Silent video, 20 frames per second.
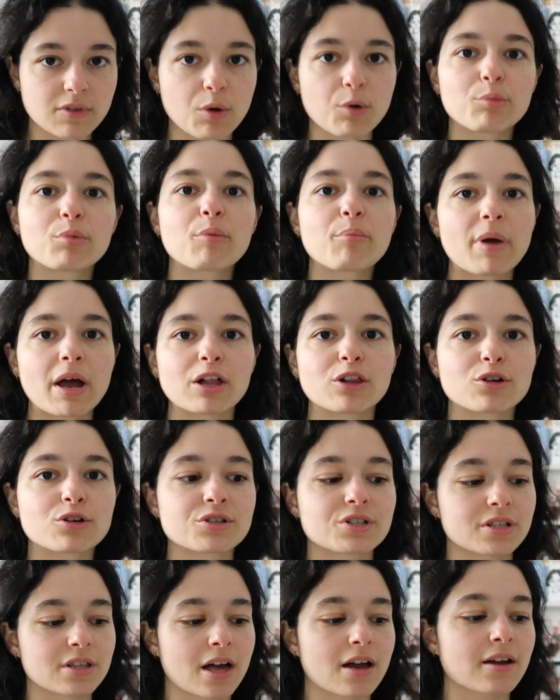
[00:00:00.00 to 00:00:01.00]
that would propel her
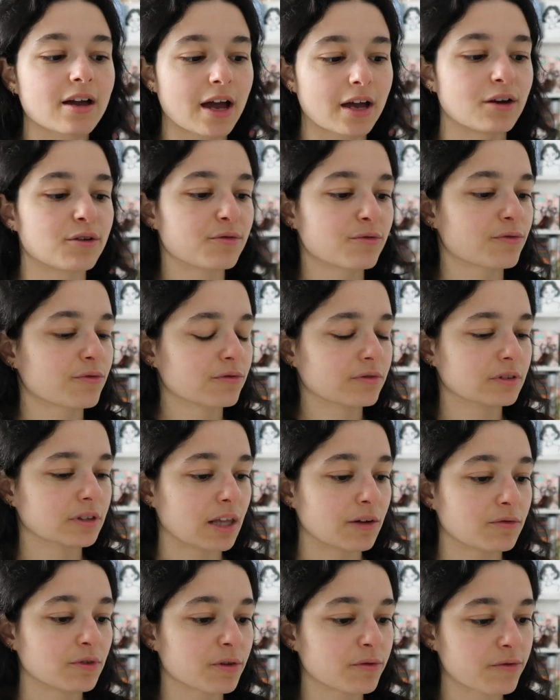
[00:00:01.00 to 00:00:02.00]
to that kind of
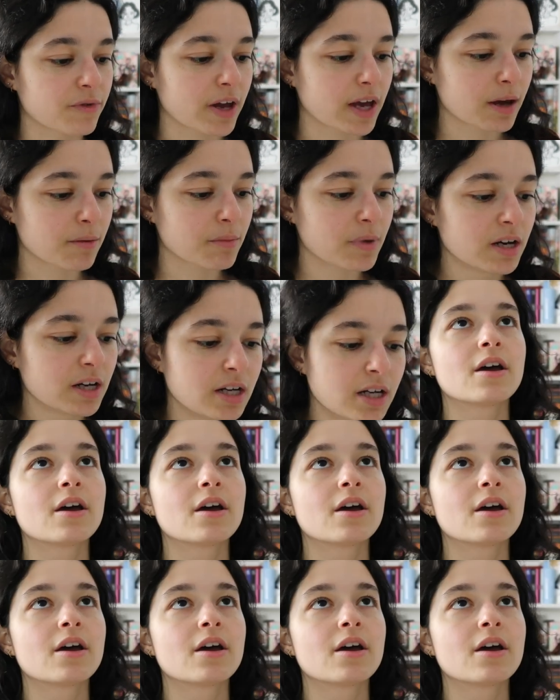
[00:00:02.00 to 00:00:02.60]
level of fame.